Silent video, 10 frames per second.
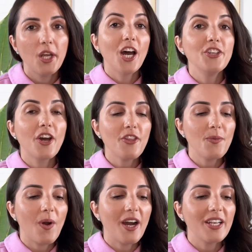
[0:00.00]
Another
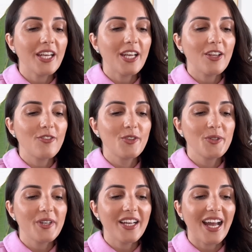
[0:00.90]
one is
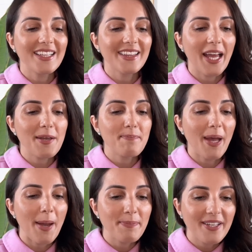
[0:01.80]
glucagon like
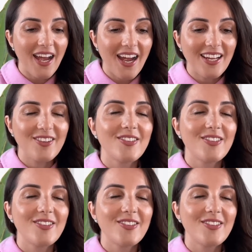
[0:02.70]
peptides.